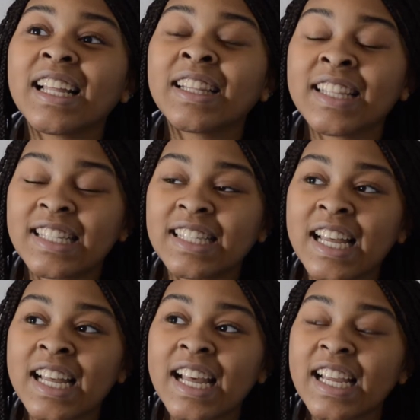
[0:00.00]

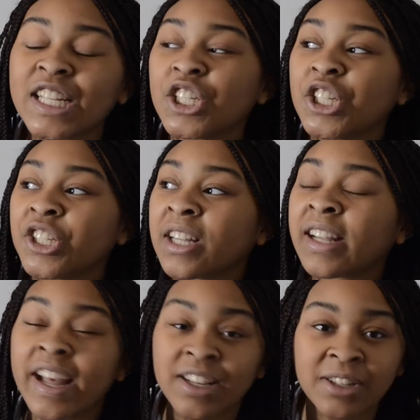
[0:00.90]
Lisa, and she's the
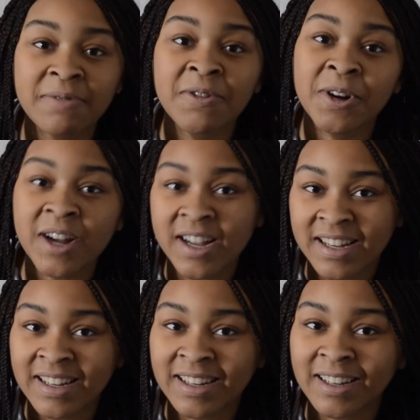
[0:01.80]
last of her
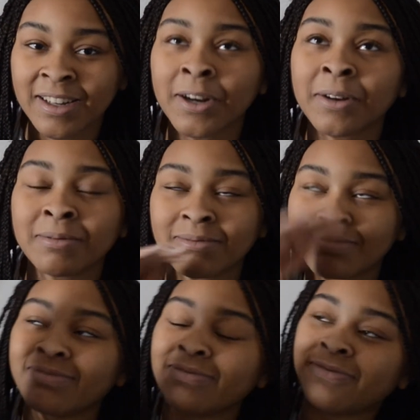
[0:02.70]
kind, her
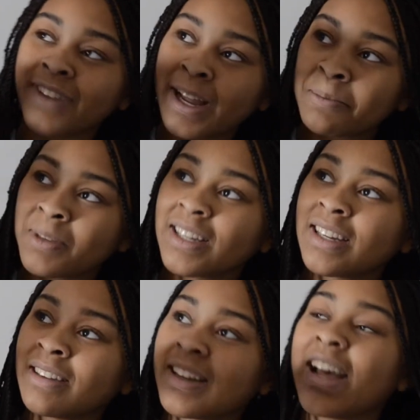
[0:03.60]

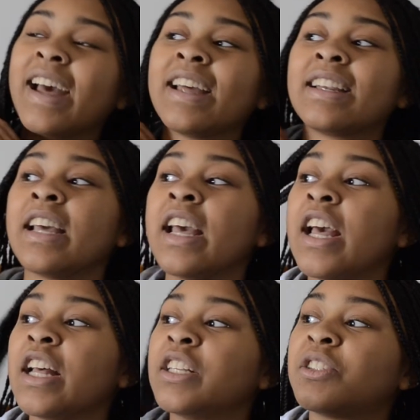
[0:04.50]
family, and
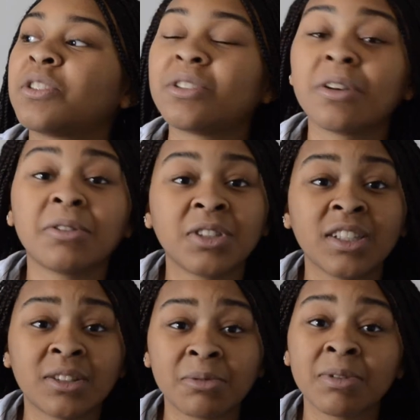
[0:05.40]
so
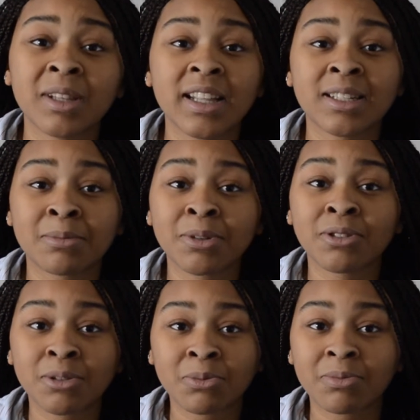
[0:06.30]
she's the one that's
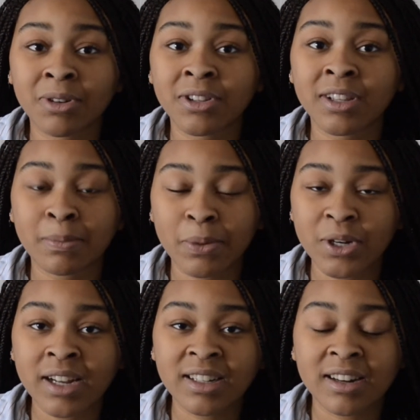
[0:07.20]
most worthy and
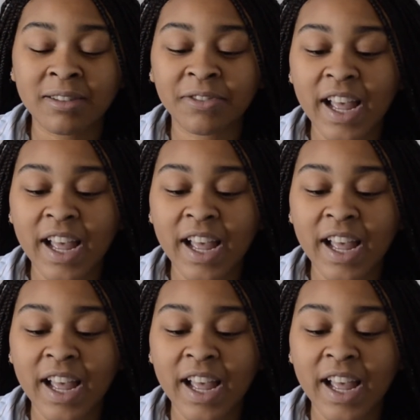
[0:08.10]
protected of.